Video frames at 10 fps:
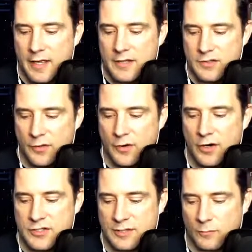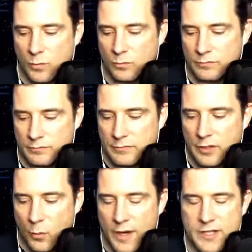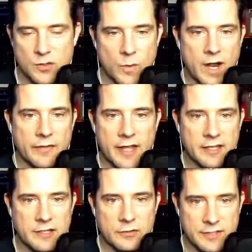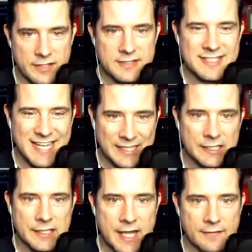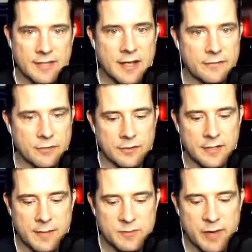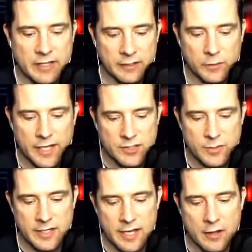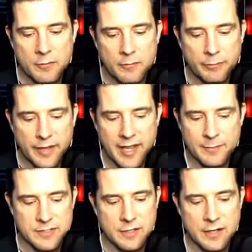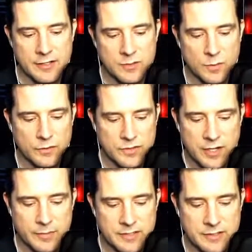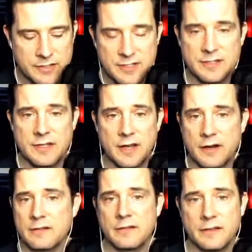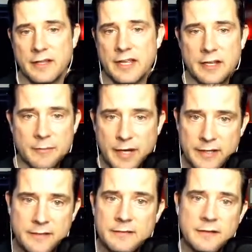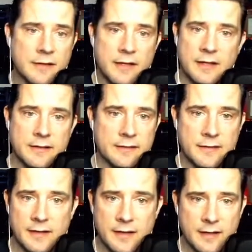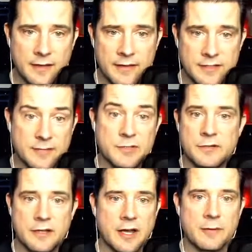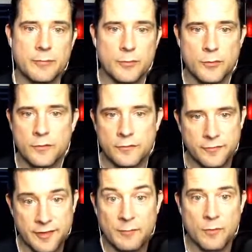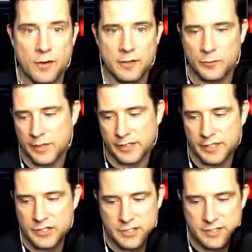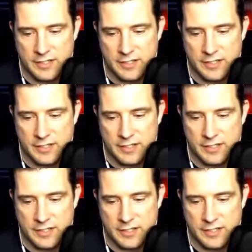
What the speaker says: So there are some, ways around that. You don't technically have to have your games bilingualized right now, but Amazon is one of those companies that just doesn't care, and they hit a button, and then it's up to you to kind of prove them wrong on regulations.